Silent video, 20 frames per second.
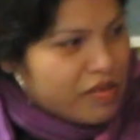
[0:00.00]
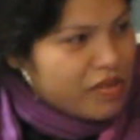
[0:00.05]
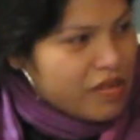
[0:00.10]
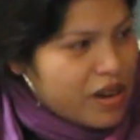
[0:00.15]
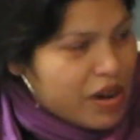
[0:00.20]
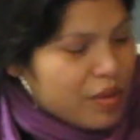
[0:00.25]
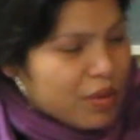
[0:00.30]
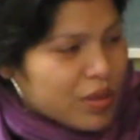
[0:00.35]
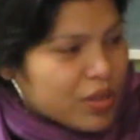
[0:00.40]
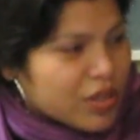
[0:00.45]

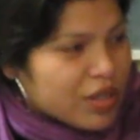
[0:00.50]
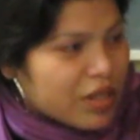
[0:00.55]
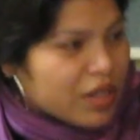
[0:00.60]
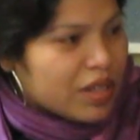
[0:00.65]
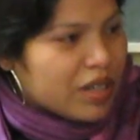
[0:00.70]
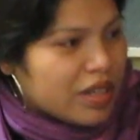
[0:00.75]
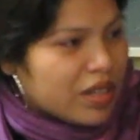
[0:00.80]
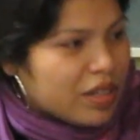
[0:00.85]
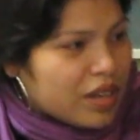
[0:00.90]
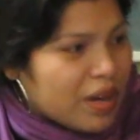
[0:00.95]
I was
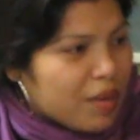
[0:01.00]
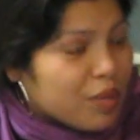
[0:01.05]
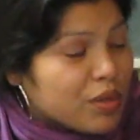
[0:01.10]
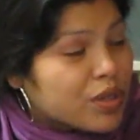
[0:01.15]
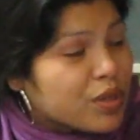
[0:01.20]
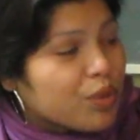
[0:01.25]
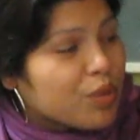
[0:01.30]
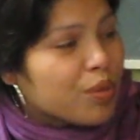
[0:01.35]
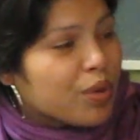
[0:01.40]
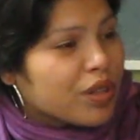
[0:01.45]

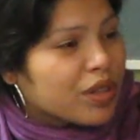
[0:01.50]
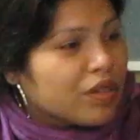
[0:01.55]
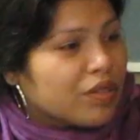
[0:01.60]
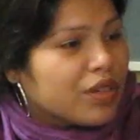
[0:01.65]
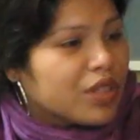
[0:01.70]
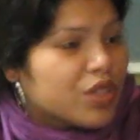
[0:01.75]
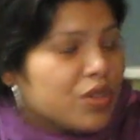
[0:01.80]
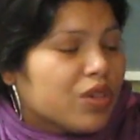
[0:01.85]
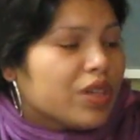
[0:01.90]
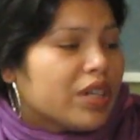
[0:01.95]
gonna work the
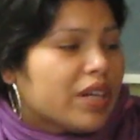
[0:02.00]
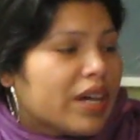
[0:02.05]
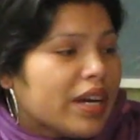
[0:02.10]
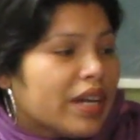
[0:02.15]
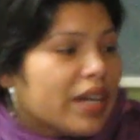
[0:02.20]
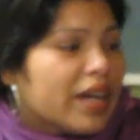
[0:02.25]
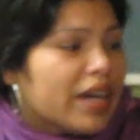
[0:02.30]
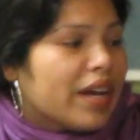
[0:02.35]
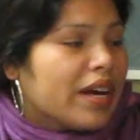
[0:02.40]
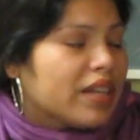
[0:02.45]
retreat, I
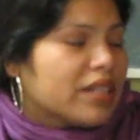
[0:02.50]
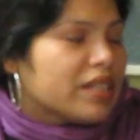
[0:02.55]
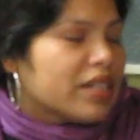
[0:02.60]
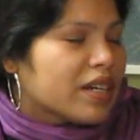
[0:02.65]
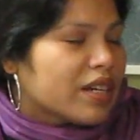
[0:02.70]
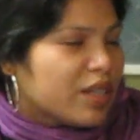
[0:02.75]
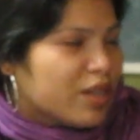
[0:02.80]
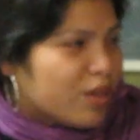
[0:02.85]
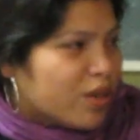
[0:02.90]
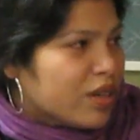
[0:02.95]
had
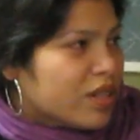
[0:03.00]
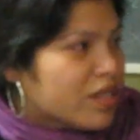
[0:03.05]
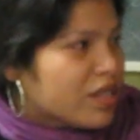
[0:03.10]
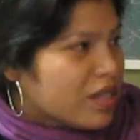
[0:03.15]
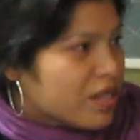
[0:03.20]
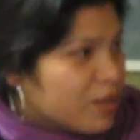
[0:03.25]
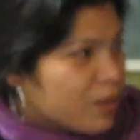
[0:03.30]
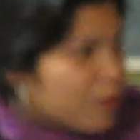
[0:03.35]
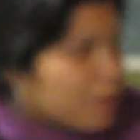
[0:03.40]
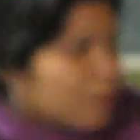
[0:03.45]
second thoughts.